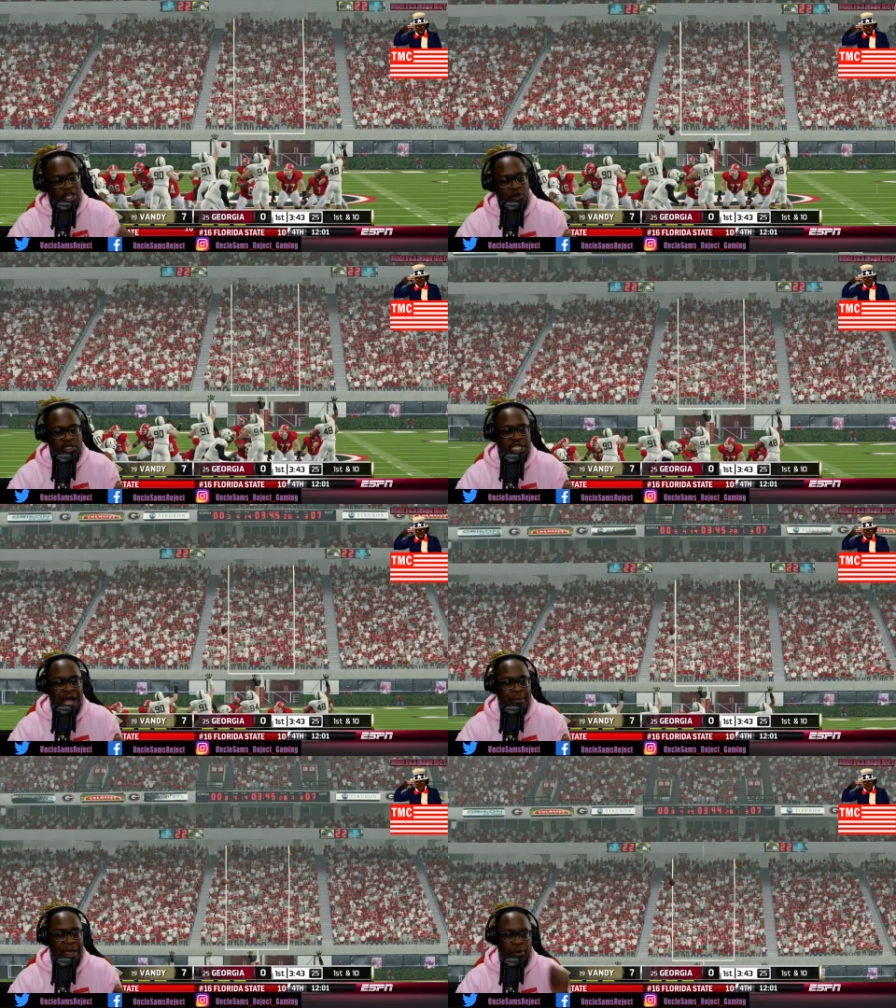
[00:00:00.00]
with a huge
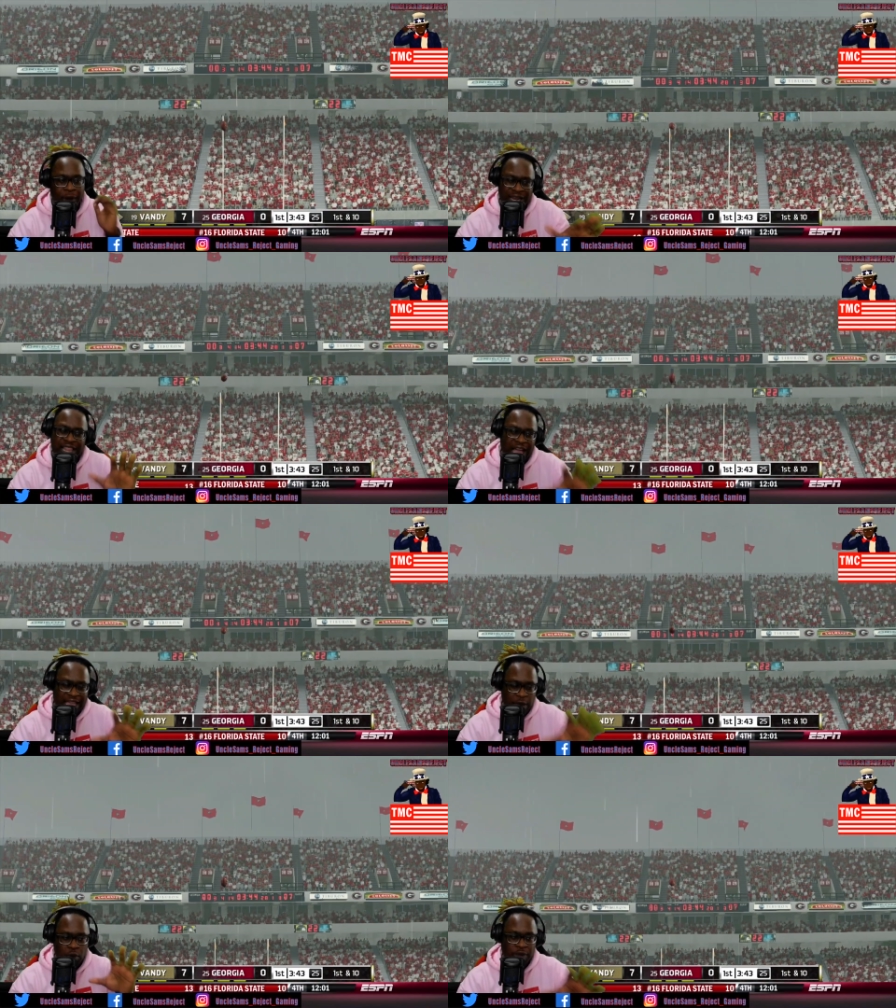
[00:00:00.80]
stop, baby. Way to
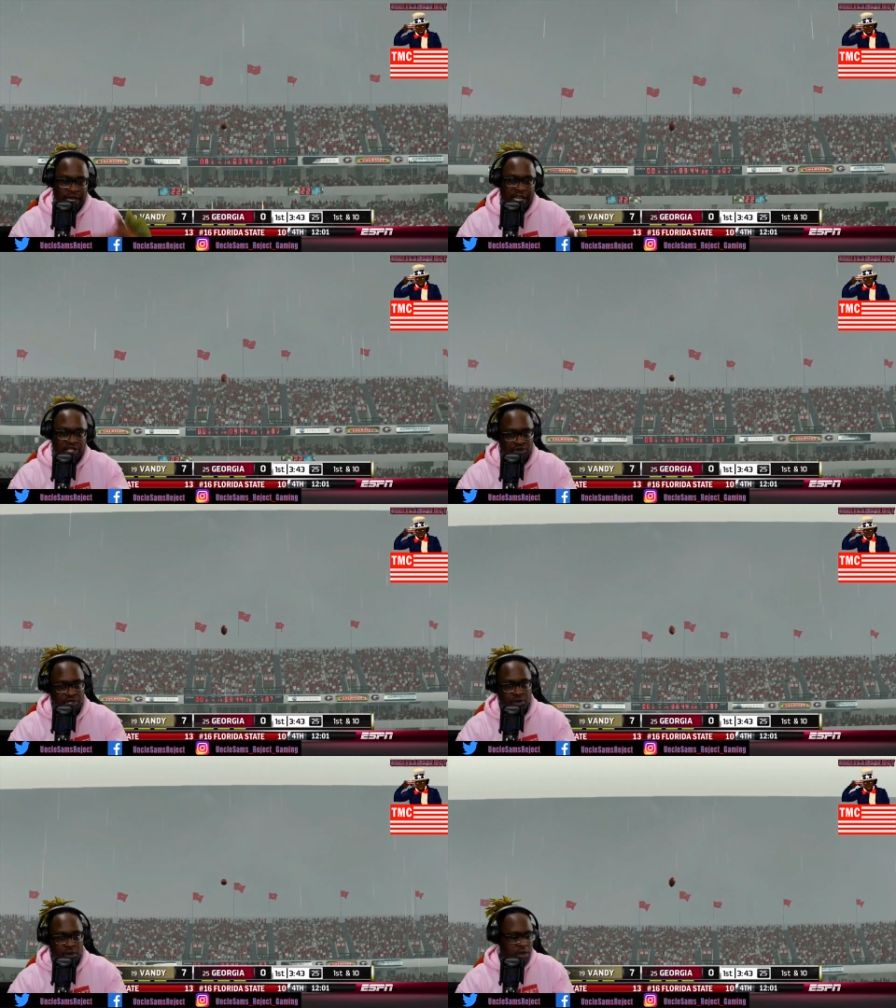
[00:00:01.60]
lock in when we needed you
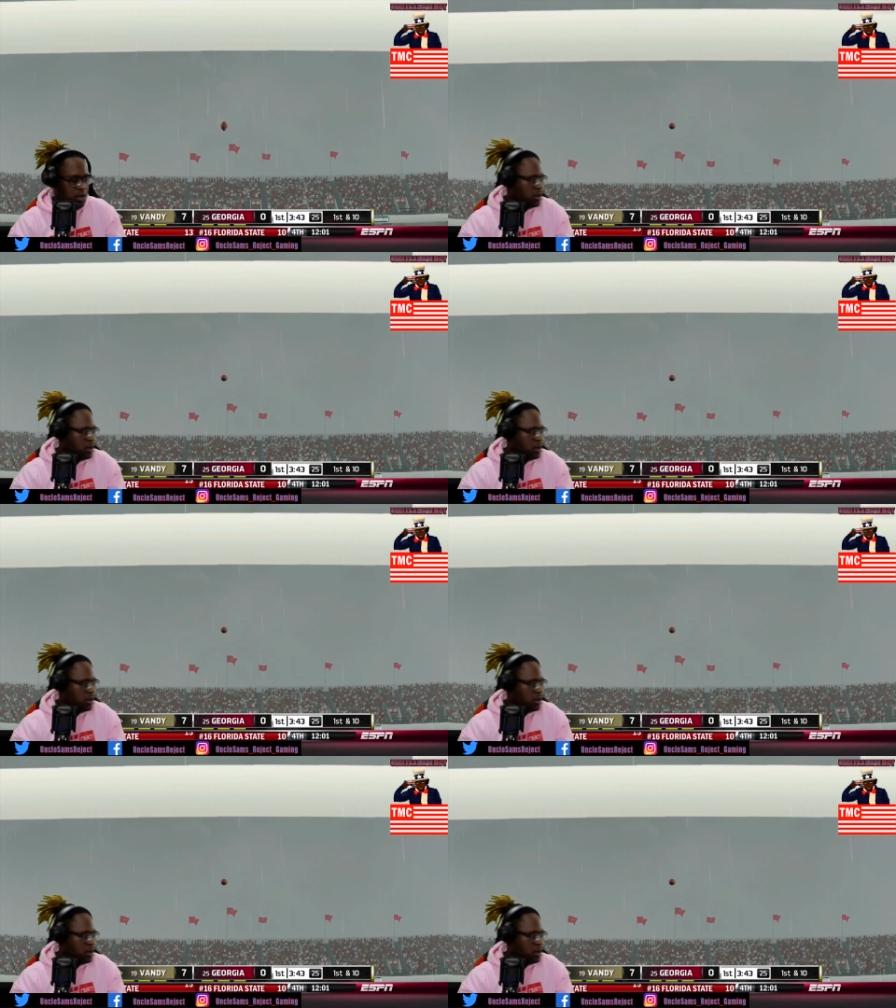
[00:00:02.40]
to.